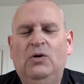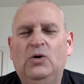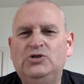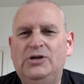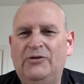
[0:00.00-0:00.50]

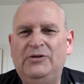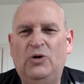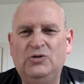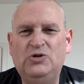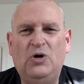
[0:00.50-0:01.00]
Or Cherry
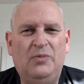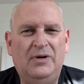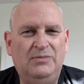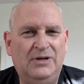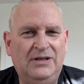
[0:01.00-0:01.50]
on Top,
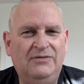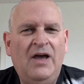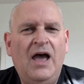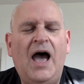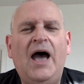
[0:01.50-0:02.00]
I believe.
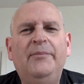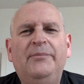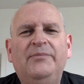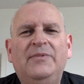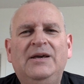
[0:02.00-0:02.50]

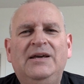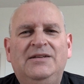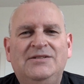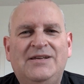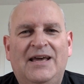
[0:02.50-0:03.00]
Um,
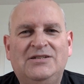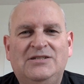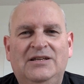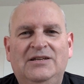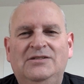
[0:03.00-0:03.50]
it is
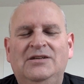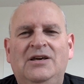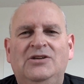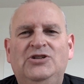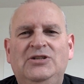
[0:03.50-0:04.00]
excellent.
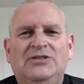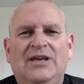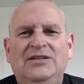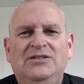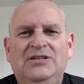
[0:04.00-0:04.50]
She's
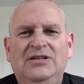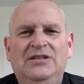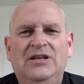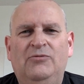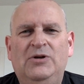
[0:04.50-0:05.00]

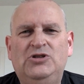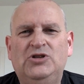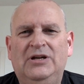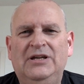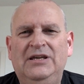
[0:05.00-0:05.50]
nineteen,
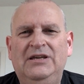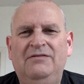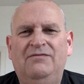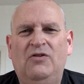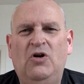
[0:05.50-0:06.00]

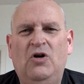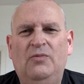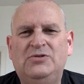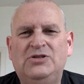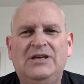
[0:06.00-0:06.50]
originally
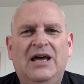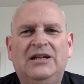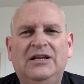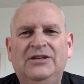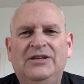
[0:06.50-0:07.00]
from
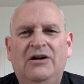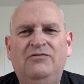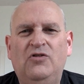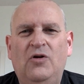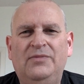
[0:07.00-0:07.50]
Seattle,
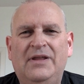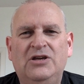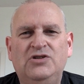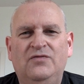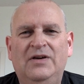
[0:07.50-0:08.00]
now from
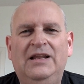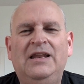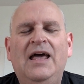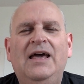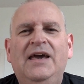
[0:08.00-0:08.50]

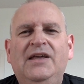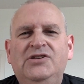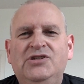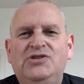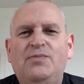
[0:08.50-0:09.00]
Nashville.
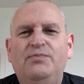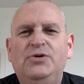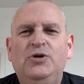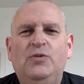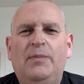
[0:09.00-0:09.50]
It is
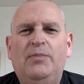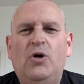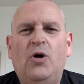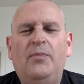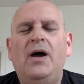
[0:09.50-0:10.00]
pure
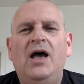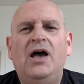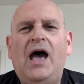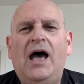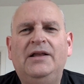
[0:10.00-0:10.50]
pop,
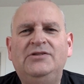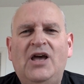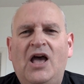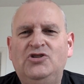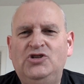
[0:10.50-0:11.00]

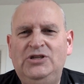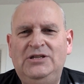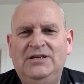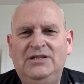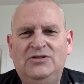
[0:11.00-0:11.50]
and
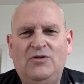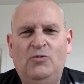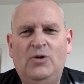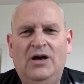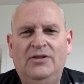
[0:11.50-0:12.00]
she is
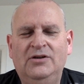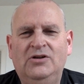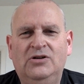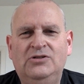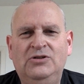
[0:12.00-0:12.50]
rather
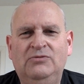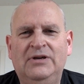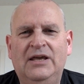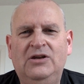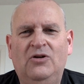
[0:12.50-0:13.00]
good. You
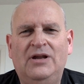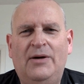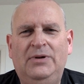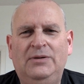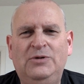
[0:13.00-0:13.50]
can get it on
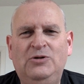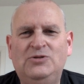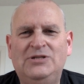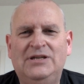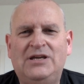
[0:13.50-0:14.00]
Apple
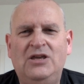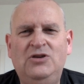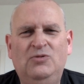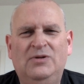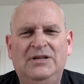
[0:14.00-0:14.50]
Music,
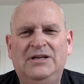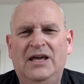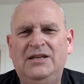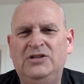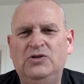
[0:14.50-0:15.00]
you can
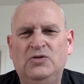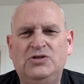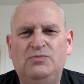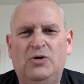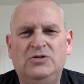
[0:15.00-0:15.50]
get it on
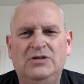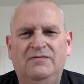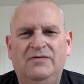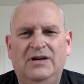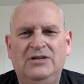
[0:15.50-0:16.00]

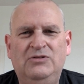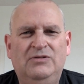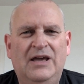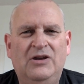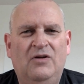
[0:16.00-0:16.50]
Spotify, you
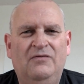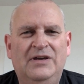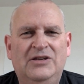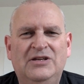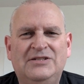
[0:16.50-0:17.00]
can get it on
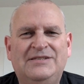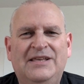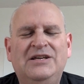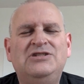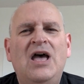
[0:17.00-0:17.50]
various
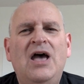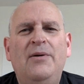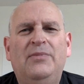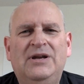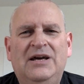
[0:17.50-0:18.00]
things,
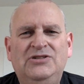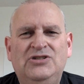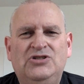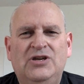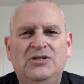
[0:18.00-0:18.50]
but I
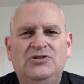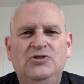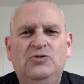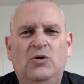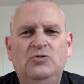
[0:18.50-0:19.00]

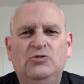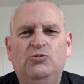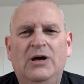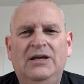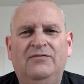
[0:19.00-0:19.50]
suggest you go to
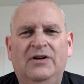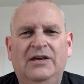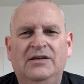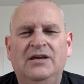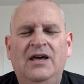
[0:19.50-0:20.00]

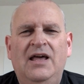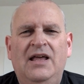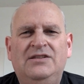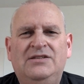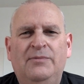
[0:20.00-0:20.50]
Wavlake,
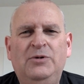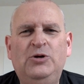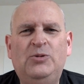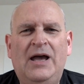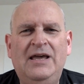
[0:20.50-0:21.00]

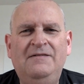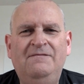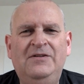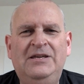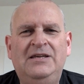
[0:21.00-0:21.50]
W A
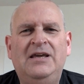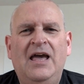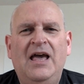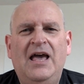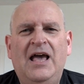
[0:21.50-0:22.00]
V
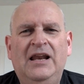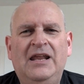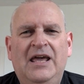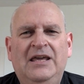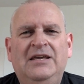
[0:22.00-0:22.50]

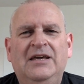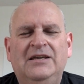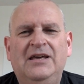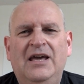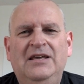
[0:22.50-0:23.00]
L A
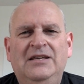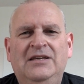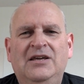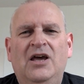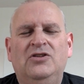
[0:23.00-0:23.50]
K
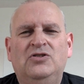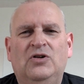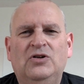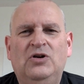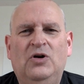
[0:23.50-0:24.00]
E
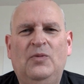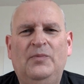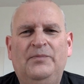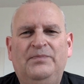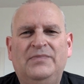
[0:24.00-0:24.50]
dot
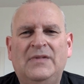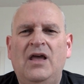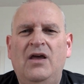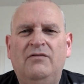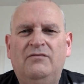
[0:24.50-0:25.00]
com.
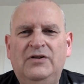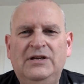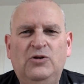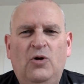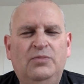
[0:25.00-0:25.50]

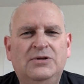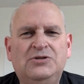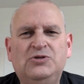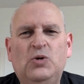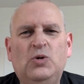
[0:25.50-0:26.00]
Free and
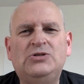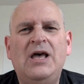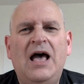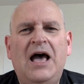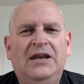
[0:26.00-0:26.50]
open source,
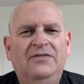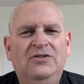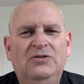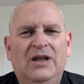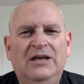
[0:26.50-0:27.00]
and
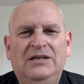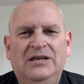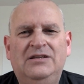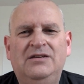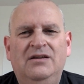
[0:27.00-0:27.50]
if you
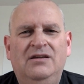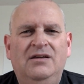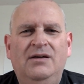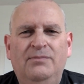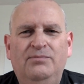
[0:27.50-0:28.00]
like it,
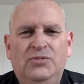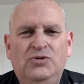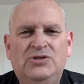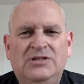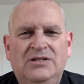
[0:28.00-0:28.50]

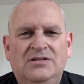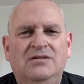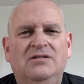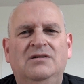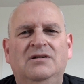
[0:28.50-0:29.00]
boost
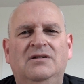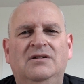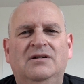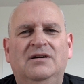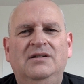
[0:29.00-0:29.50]
it.
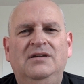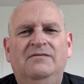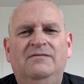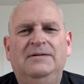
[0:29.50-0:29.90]
I have...